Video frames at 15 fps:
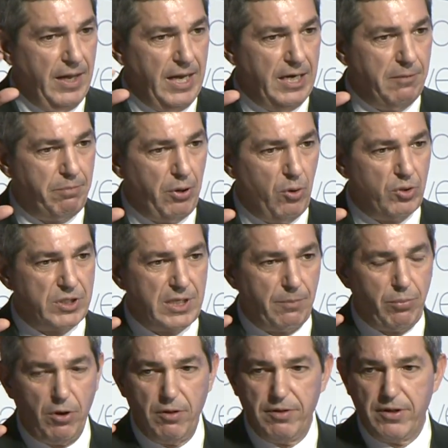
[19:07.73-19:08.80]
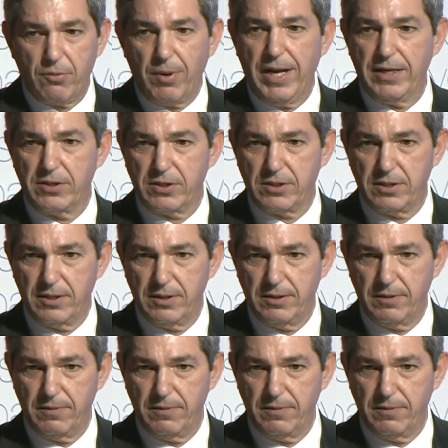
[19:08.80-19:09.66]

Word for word: imposed upon the rest.